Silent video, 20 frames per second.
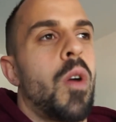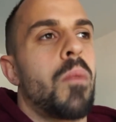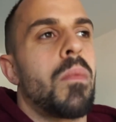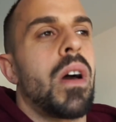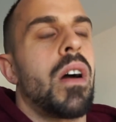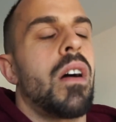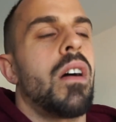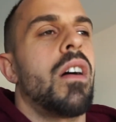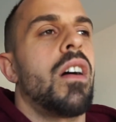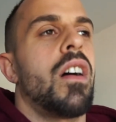I'm
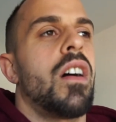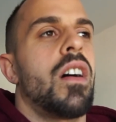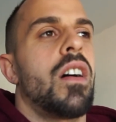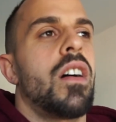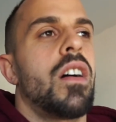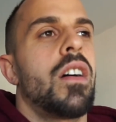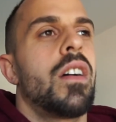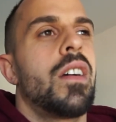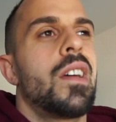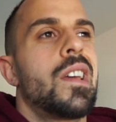like,
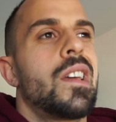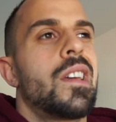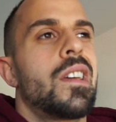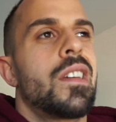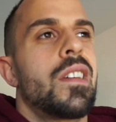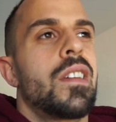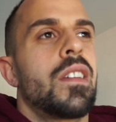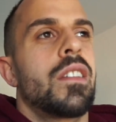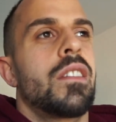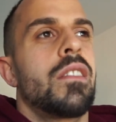ah, oh,
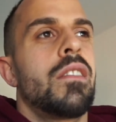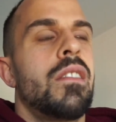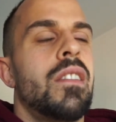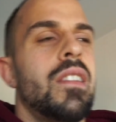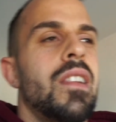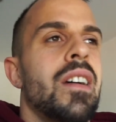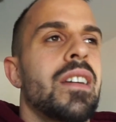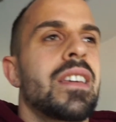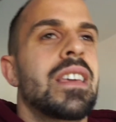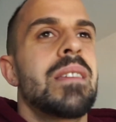you
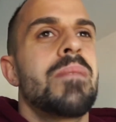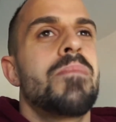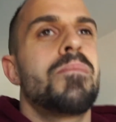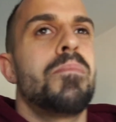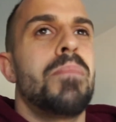lucky